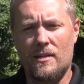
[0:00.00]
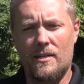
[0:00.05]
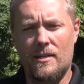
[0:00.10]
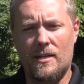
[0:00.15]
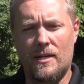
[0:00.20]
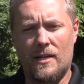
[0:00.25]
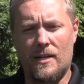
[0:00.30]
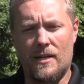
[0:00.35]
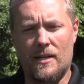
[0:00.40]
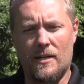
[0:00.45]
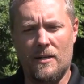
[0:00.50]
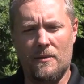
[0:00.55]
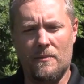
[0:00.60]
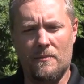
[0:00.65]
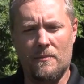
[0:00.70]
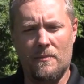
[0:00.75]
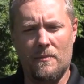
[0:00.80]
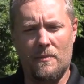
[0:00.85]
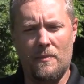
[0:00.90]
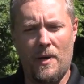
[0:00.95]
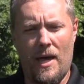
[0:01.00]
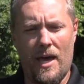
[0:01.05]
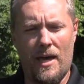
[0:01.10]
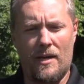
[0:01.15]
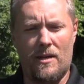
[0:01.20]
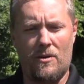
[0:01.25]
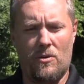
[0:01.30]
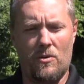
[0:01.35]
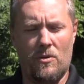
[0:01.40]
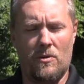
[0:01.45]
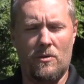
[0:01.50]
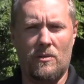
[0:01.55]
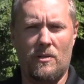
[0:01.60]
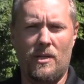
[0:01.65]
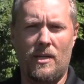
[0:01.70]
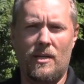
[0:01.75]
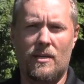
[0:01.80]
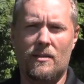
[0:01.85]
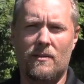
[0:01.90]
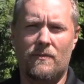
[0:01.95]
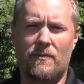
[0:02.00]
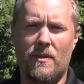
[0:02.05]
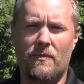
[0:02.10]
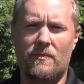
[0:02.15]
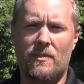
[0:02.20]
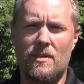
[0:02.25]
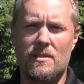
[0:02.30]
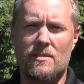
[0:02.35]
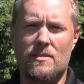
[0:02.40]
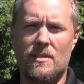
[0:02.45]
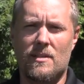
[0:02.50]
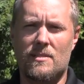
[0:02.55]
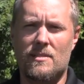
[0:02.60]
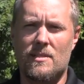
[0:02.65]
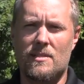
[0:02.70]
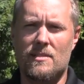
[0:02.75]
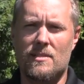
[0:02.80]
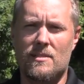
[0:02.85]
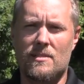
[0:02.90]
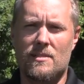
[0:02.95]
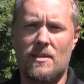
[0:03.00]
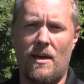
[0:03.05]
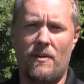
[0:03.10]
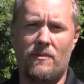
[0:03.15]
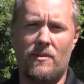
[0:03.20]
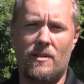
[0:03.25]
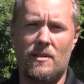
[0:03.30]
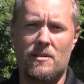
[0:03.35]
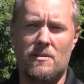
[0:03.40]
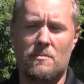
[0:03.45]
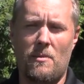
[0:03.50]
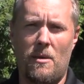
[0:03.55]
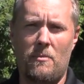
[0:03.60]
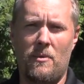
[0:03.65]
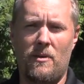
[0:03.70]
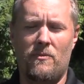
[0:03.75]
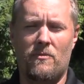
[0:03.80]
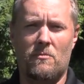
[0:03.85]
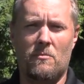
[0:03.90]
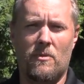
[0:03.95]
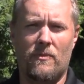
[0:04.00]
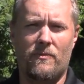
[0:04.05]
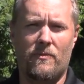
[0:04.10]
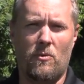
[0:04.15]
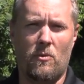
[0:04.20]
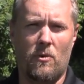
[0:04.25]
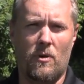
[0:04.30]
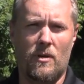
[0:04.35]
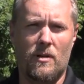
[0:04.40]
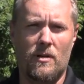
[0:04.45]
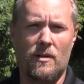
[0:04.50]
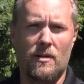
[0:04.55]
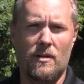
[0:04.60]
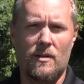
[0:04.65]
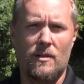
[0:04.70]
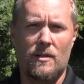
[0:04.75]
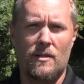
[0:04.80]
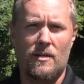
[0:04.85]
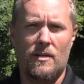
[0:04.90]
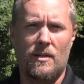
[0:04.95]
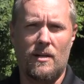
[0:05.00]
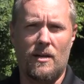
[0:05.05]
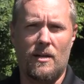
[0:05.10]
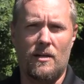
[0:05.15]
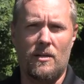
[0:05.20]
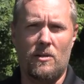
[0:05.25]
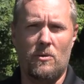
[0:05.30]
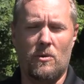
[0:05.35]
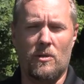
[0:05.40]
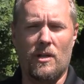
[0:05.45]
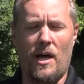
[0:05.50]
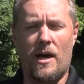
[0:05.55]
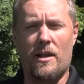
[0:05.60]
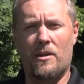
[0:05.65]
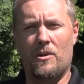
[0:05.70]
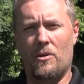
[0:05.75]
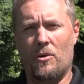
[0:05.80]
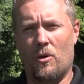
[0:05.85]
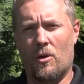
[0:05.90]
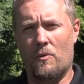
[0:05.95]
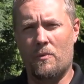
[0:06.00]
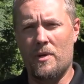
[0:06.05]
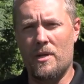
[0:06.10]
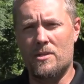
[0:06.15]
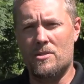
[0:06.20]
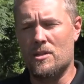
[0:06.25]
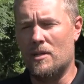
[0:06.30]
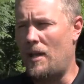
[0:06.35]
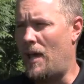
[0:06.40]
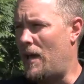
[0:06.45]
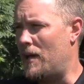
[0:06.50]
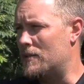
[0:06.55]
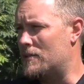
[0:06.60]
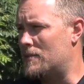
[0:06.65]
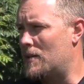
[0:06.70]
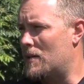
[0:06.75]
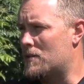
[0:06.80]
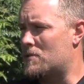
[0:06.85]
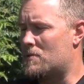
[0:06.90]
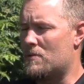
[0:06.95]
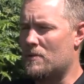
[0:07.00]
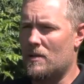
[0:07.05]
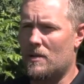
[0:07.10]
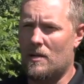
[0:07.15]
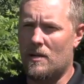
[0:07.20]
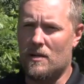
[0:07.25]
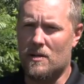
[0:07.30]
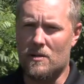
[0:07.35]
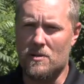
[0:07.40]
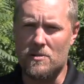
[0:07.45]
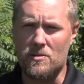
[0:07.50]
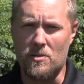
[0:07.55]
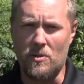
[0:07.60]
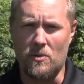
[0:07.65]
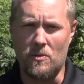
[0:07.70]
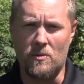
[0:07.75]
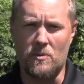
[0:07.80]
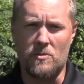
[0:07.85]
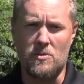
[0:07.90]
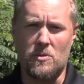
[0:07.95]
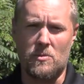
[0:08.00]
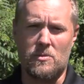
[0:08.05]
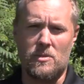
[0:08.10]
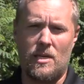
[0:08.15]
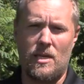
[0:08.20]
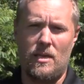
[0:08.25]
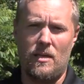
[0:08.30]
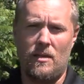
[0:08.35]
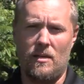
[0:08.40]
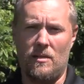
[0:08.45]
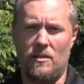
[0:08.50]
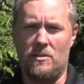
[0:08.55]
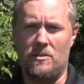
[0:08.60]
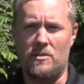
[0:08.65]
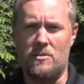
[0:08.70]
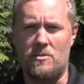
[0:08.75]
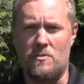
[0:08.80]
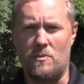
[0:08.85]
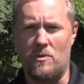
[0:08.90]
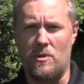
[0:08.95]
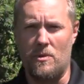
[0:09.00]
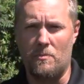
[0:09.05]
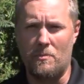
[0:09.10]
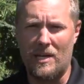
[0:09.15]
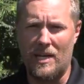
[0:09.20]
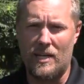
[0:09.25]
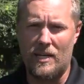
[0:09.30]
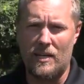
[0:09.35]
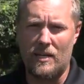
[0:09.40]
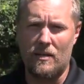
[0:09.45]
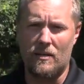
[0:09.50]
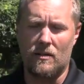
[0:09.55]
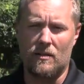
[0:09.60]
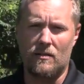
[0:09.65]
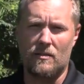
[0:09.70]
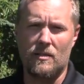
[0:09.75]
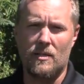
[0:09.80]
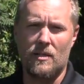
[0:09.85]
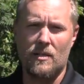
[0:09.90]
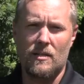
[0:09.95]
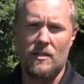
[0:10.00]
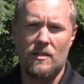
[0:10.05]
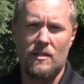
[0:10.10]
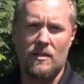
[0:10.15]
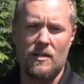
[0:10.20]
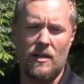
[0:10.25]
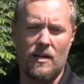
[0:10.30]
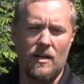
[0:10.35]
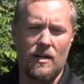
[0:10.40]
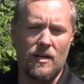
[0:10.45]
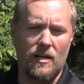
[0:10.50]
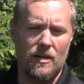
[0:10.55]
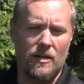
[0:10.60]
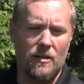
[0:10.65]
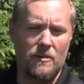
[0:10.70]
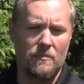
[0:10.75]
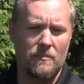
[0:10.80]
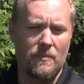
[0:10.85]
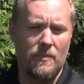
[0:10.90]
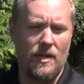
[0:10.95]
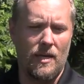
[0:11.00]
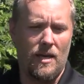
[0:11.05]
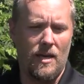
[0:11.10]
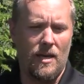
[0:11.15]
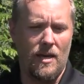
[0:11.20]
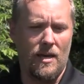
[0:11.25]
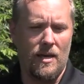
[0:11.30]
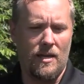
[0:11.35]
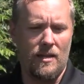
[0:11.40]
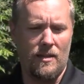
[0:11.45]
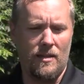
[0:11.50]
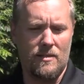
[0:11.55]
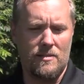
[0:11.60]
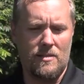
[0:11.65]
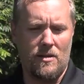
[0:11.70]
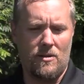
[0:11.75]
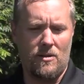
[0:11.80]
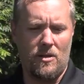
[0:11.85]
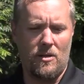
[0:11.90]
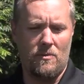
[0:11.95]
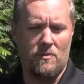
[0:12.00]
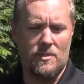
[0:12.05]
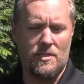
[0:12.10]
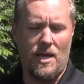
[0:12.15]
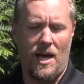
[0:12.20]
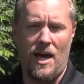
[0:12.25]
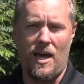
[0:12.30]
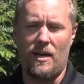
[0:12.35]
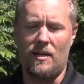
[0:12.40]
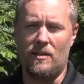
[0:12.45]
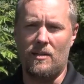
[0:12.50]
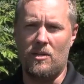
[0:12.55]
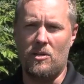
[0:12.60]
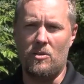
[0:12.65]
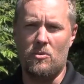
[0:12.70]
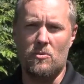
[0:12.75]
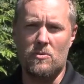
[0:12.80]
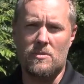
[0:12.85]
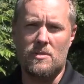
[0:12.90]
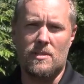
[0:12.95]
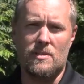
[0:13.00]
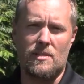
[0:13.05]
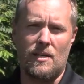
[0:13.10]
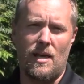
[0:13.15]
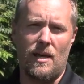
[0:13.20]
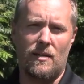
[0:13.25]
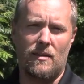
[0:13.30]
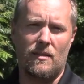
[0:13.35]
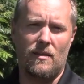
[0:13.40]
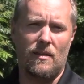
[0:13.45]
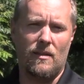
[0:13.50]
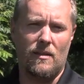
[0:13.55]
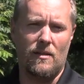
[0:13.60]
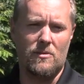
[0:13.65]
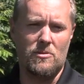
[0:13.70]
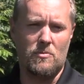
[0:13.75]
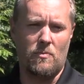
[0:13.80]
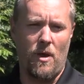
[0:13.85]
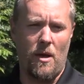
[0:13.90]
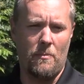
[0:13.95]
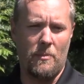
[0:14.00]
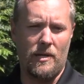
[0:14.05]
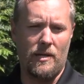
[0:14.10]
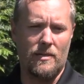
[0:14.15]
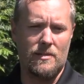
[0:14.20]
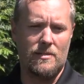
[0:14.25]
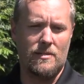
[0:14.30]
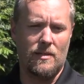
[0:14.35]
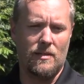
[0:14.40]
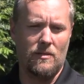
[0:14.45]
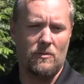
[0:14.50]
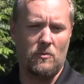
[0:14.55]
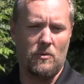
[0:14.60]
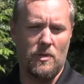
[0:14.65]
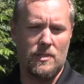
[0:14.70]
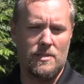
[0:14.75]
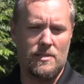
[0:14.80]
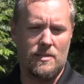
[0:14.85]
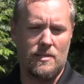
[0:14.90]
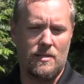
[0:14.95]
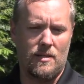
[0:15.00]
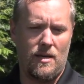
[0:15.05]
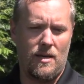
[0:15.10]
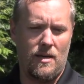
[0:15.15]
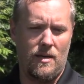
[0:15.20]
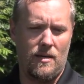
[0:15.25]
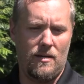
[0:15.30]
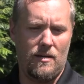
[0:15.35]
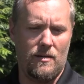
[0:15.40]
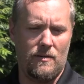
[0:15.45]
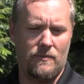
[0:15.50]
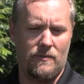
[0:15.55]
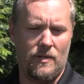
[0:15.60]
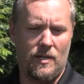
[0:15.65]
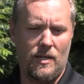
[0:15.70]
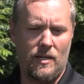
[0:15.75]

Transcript: back early in the 50s, 60s, and 70s, maybe even before. A lot of Norwegian ancestry here, yeah. So ski hills were a big deal. And this area was highly used as that. There's remnants in the woods today of